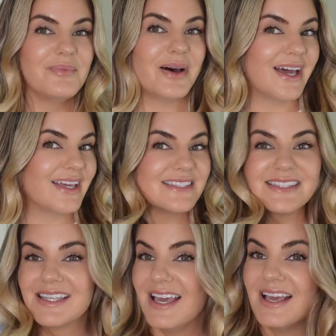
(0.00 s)

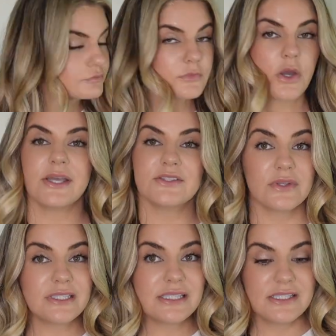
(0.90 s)
But, okay, so
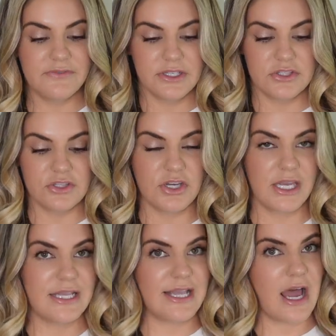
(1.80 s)
this is the finished look, and